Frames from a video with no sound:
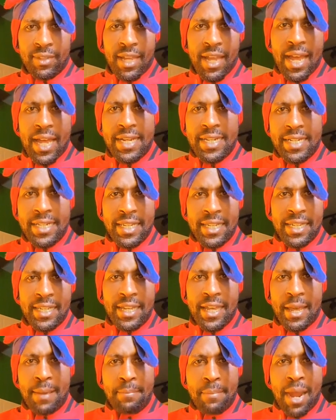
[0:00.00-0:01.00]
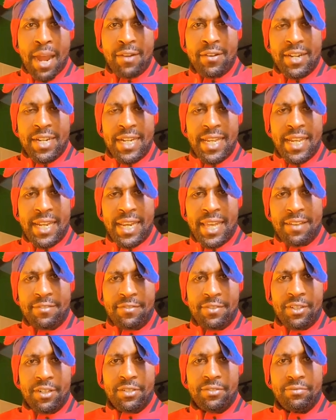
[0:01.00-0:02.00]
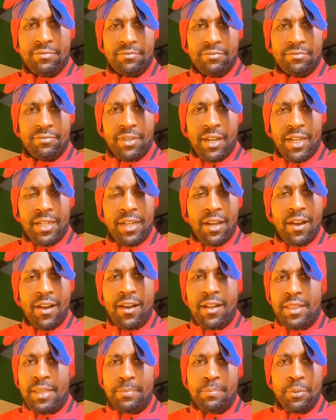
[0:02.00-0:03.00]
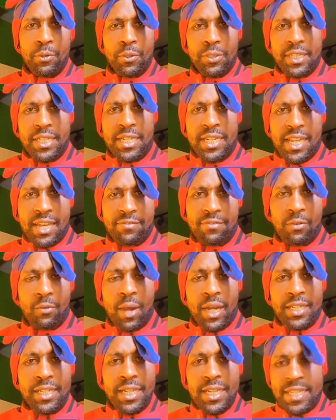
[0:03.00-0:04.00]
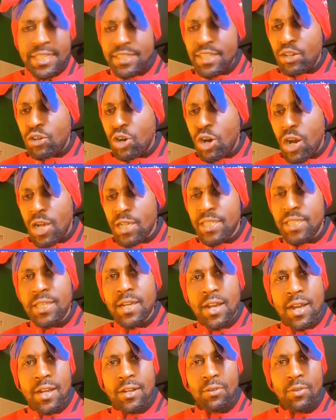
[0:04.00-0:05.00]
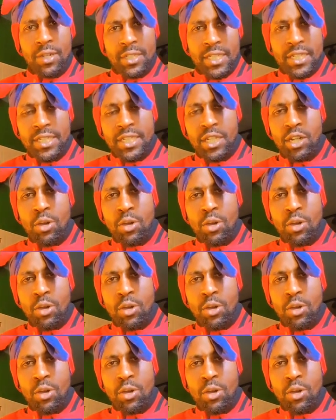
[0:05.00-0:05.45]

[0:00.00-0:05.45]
at the mRNA level, at all the protein level? What is the crosstalk? What is the